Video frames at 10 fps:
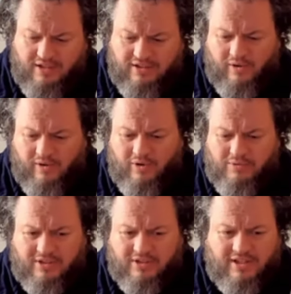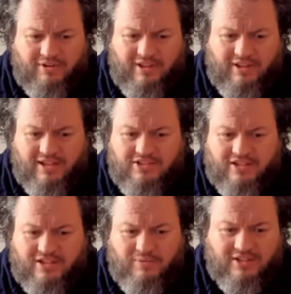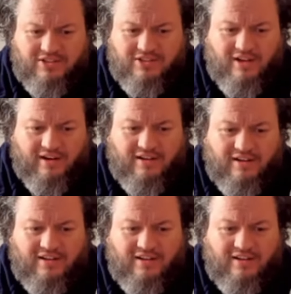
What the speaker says: They always wanted everything in 6 weeks done.